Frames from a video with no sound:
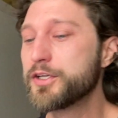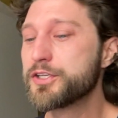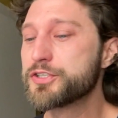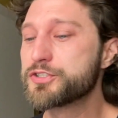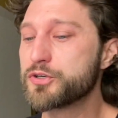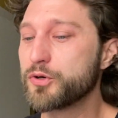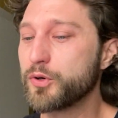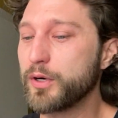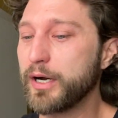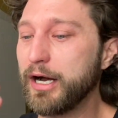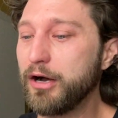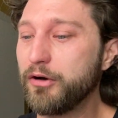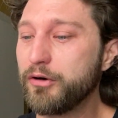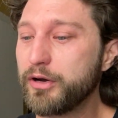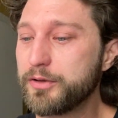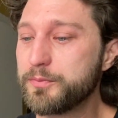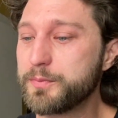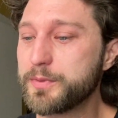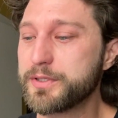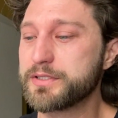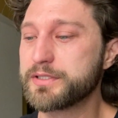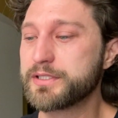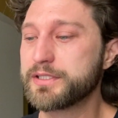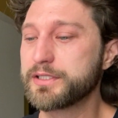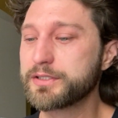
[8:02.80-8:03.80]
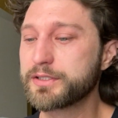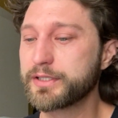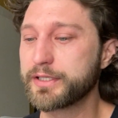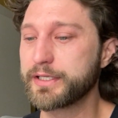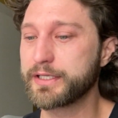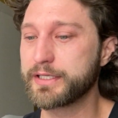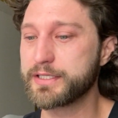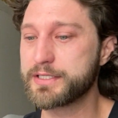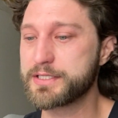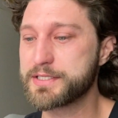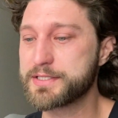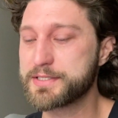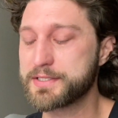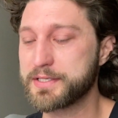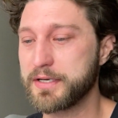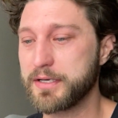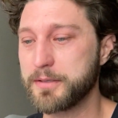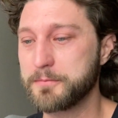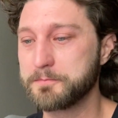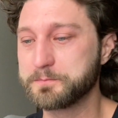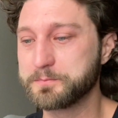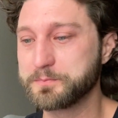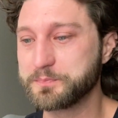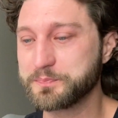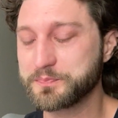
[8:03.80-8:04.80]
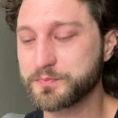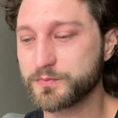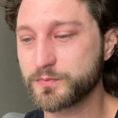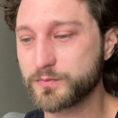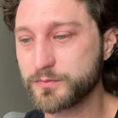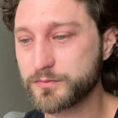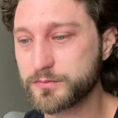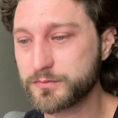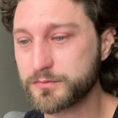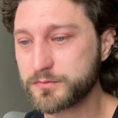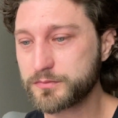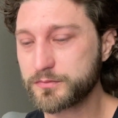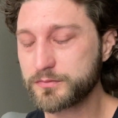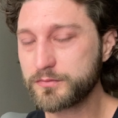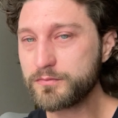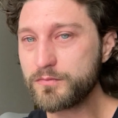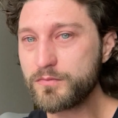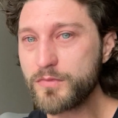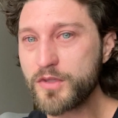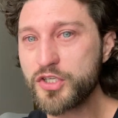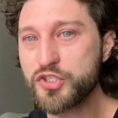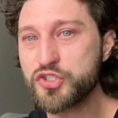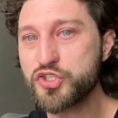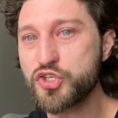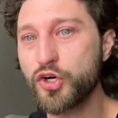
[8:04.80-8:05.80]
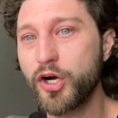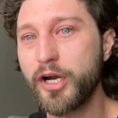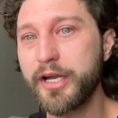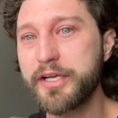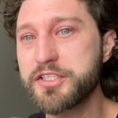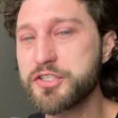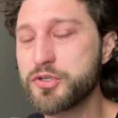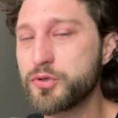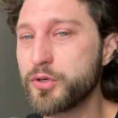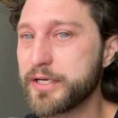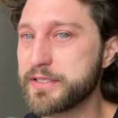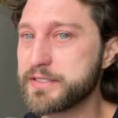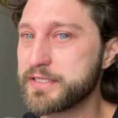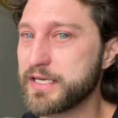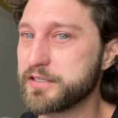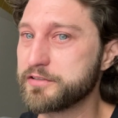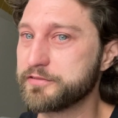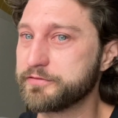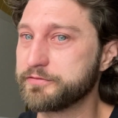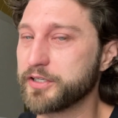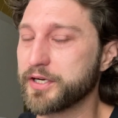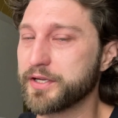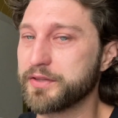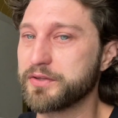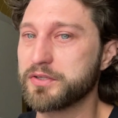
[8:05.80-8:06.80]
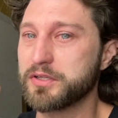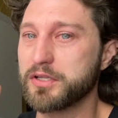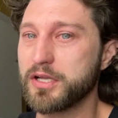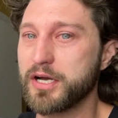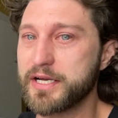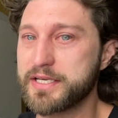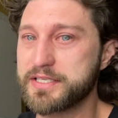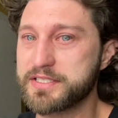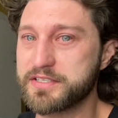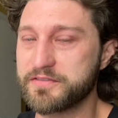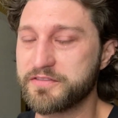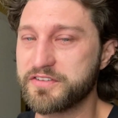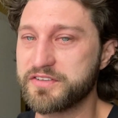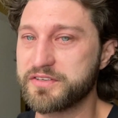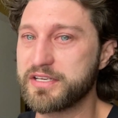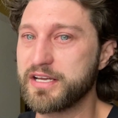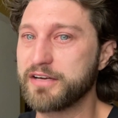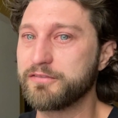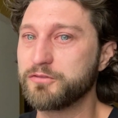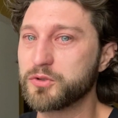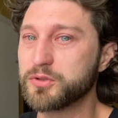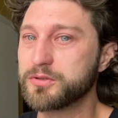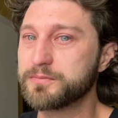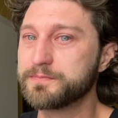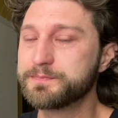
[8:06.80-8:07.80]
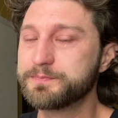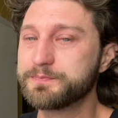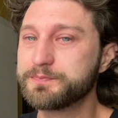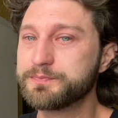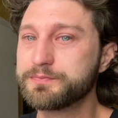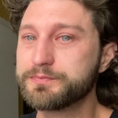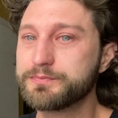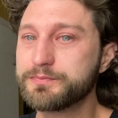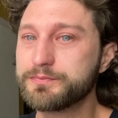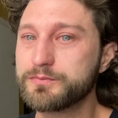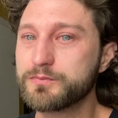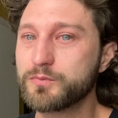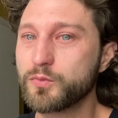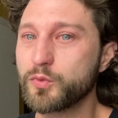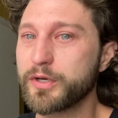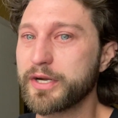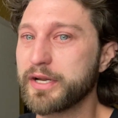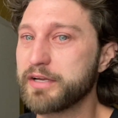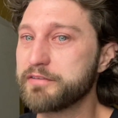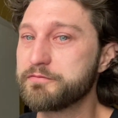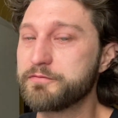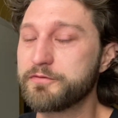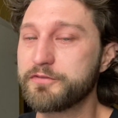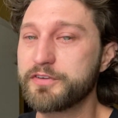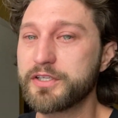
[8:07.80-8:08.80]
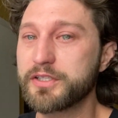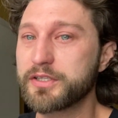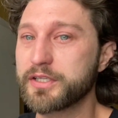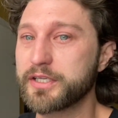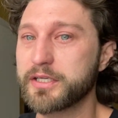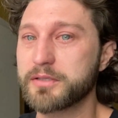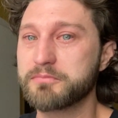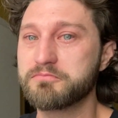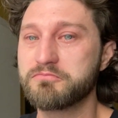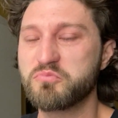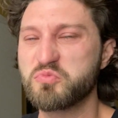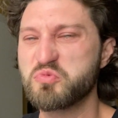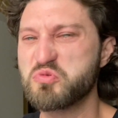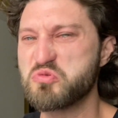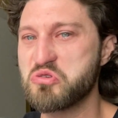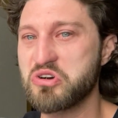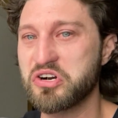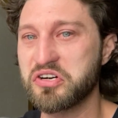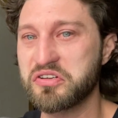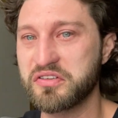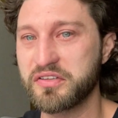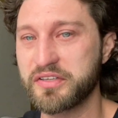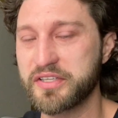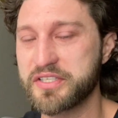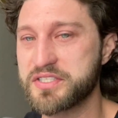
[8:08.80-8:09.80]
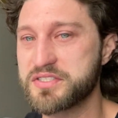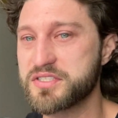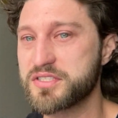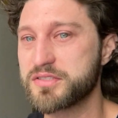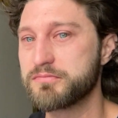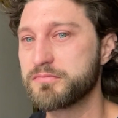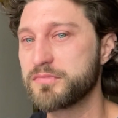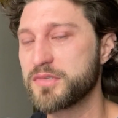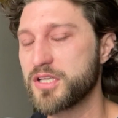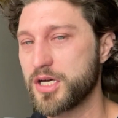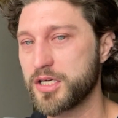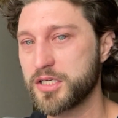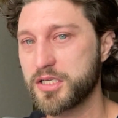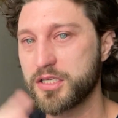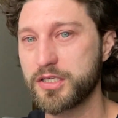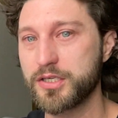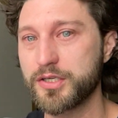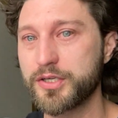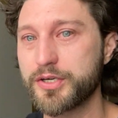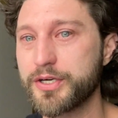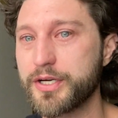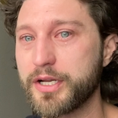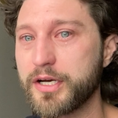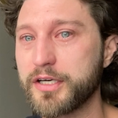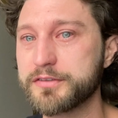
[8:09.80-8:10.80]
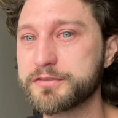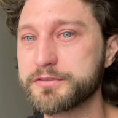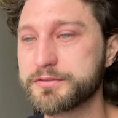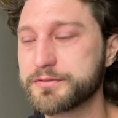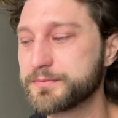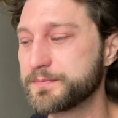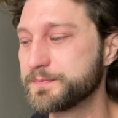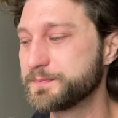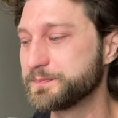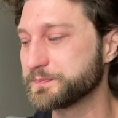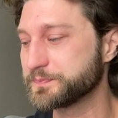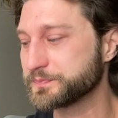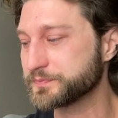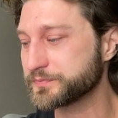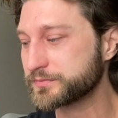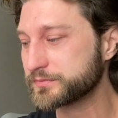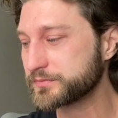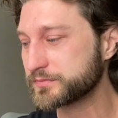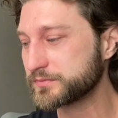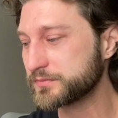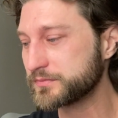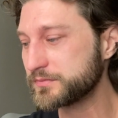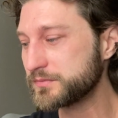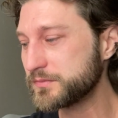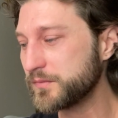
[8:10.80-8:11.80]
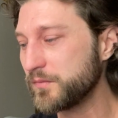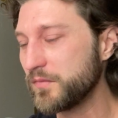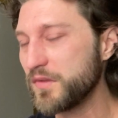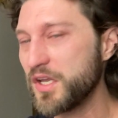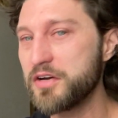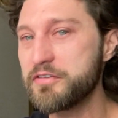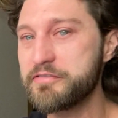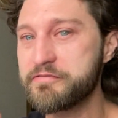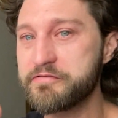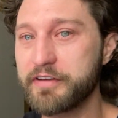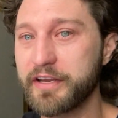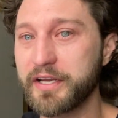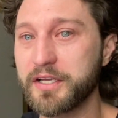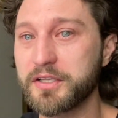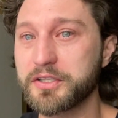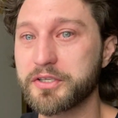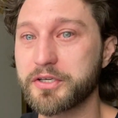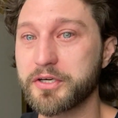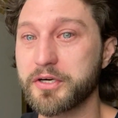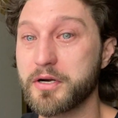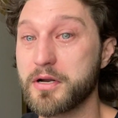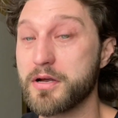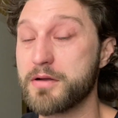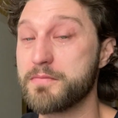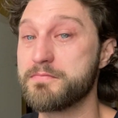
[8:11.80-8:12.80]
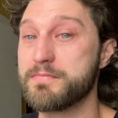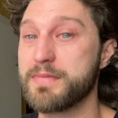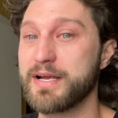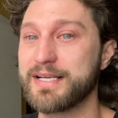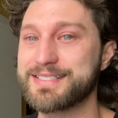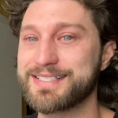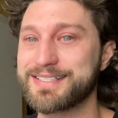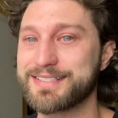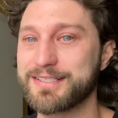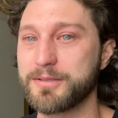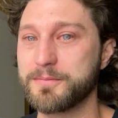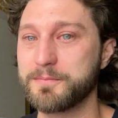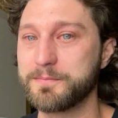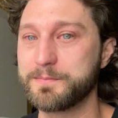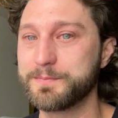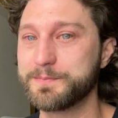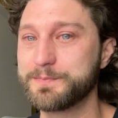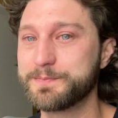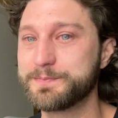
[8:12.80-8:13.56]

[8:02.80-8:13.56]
So how I've been healing is um, trying to identify the lies of the devil. When I'm feeling worthless, not good enough, a failure, a mess up.